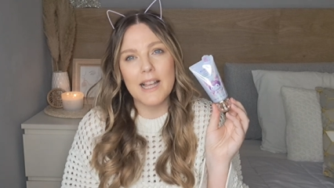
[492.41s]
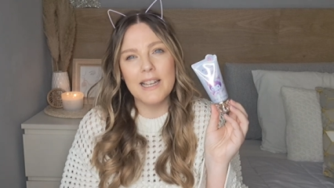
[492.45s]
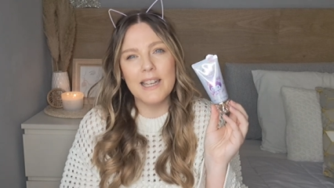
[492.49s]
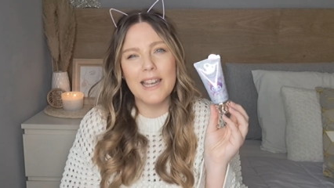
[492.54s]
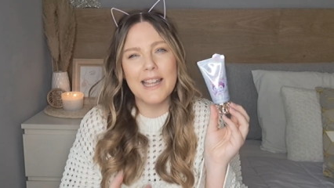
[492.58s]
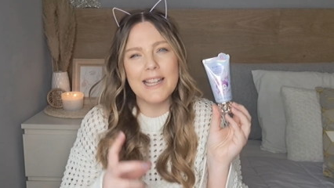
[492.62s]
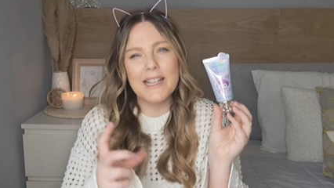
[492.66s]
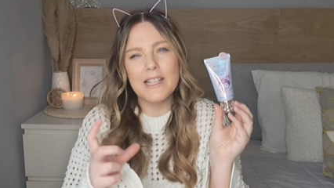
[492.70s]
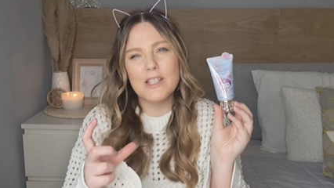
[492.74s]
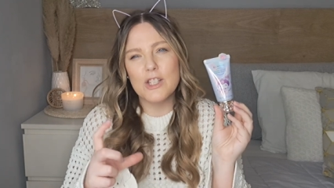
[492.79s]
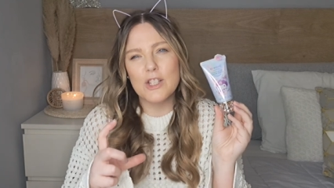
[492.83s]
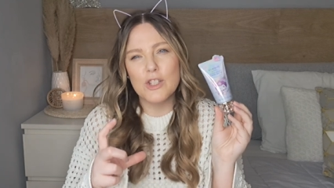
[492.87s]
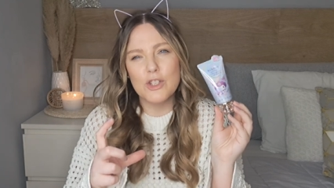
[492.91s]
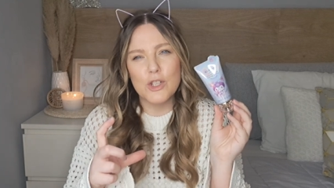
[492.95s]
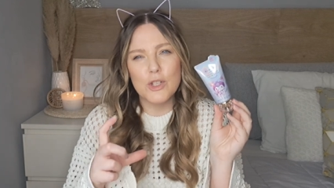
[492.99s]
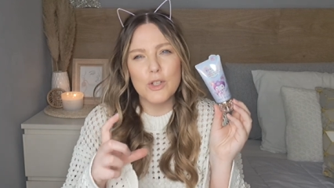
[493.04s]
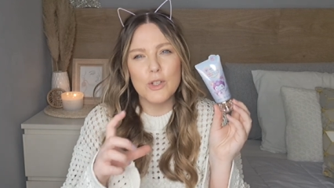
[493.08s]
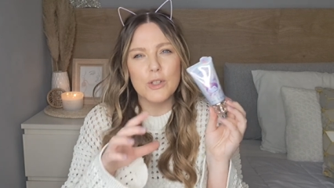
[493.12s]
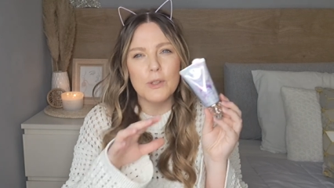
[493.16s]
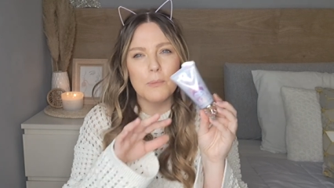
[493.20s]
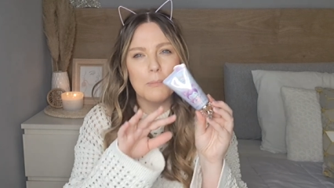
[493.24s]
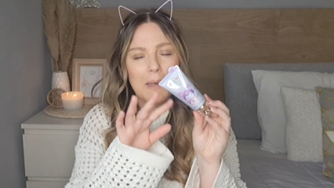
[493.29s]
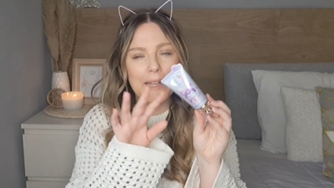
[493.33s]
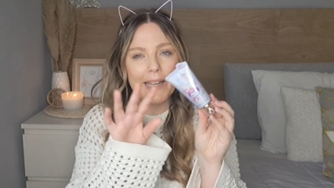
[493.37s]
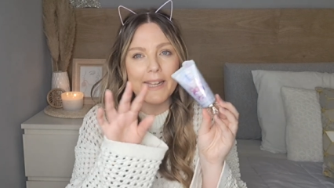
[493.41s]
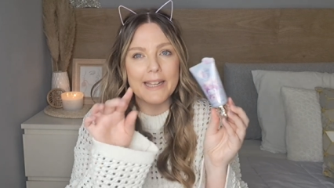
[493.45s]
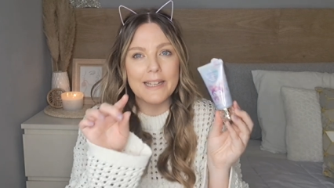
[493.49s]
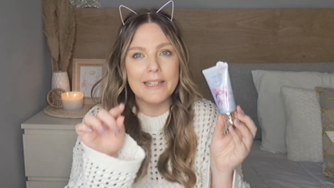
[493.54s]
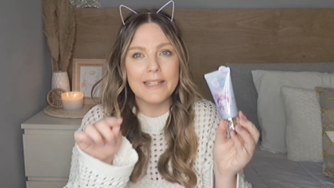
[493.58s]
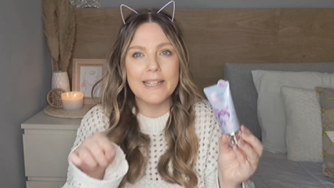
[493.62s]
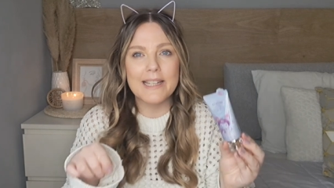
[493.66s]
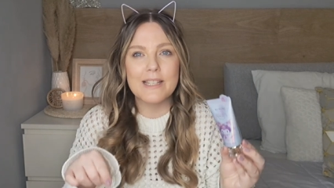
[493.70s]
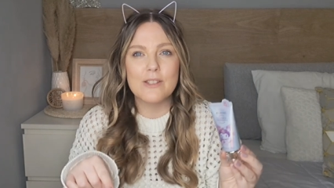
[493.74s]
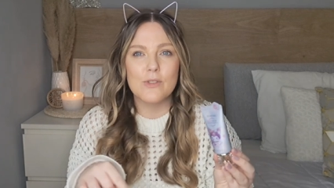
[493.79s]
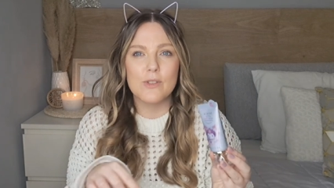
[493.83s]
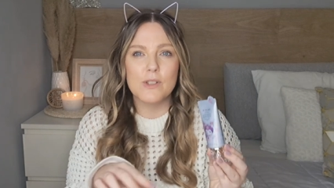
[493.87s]
I like to do them like a
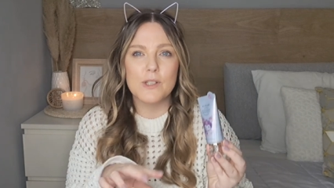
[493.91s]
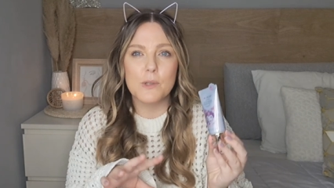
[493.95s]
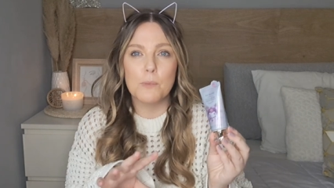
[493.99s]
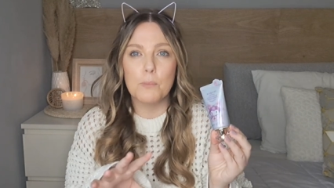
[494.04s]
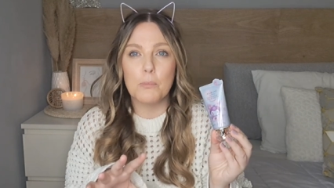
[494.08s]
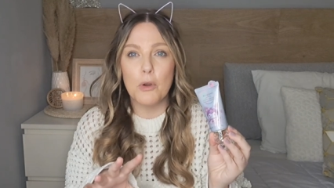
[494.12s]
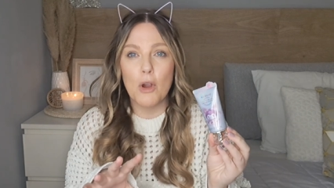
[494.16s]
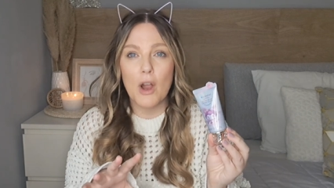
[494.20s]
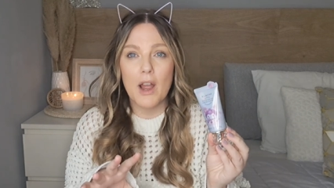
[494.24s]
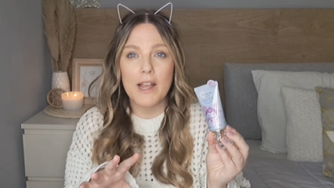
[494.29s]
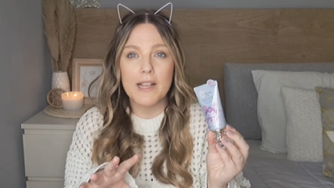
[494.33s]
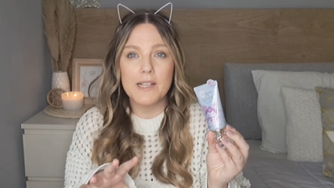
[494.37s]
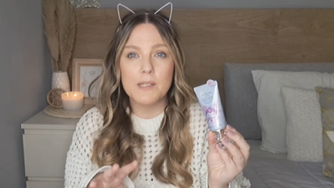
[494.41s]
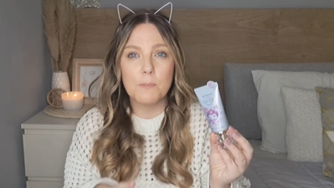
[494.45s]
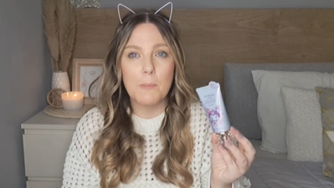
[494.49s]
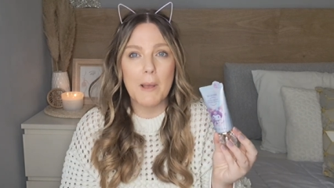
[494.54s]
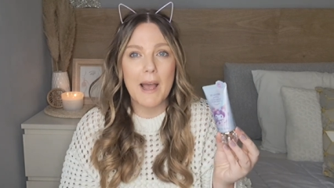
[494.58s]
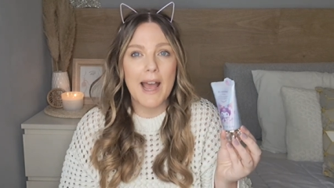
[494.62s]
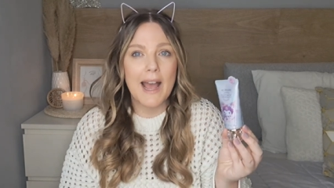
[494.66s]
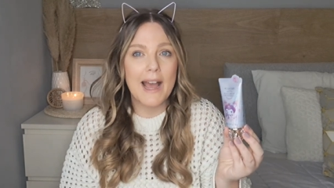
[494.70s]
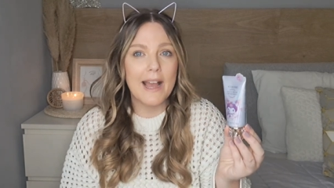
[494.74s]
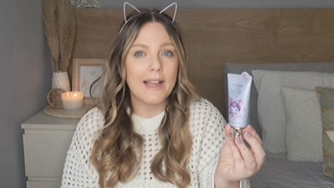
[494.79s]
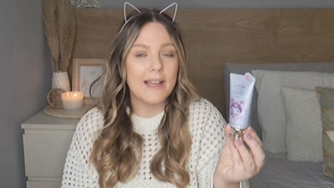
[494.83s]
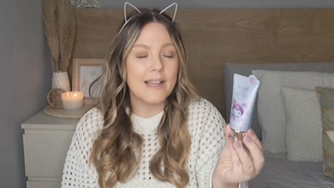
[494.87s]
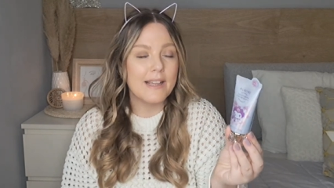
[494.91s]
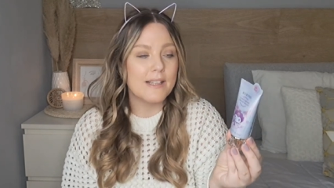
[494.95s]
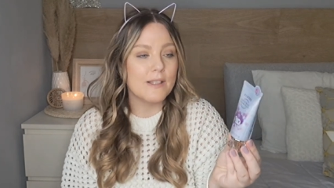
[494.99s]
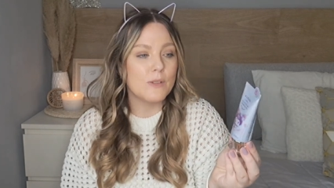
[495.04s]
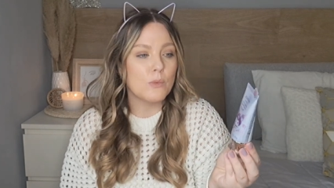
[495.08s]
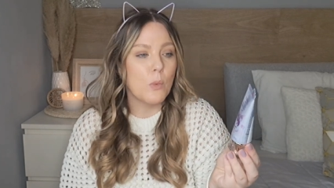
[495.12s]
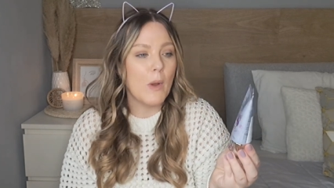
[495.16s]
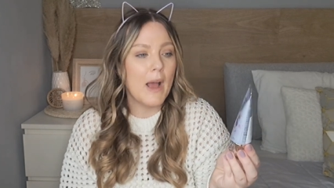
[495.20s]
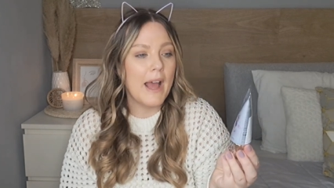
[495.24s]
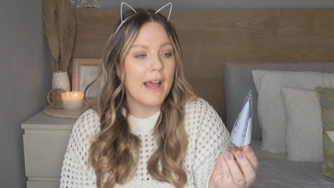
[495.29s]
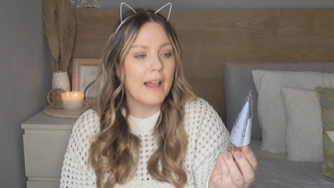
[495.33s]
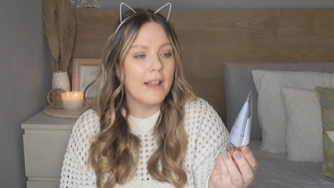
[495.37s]
little surprise pack
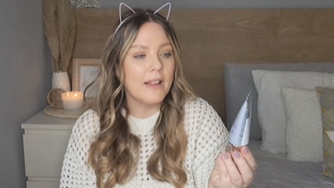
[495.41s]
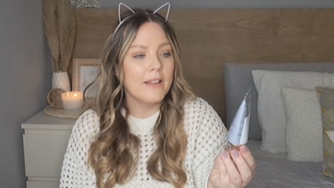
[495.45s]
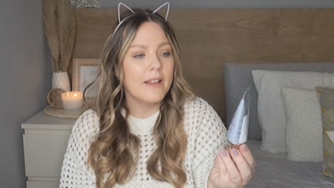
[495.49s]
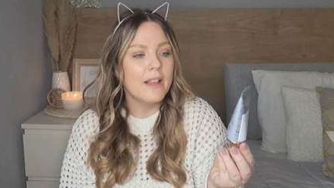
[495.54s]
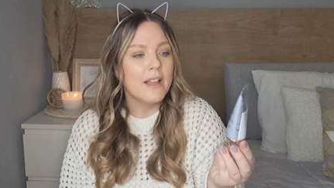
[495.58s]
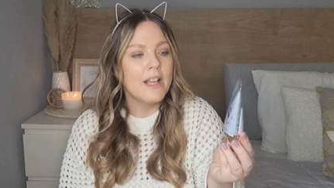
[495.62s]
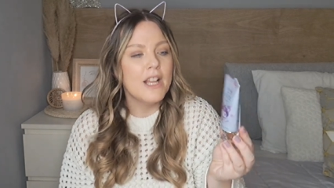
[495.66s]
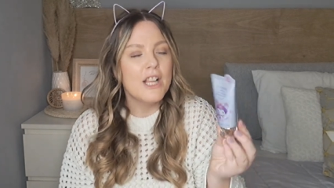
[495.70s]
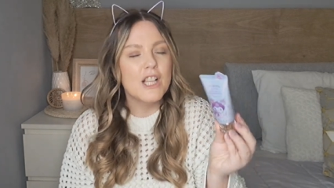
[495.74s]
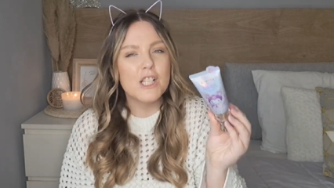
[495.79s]
as well.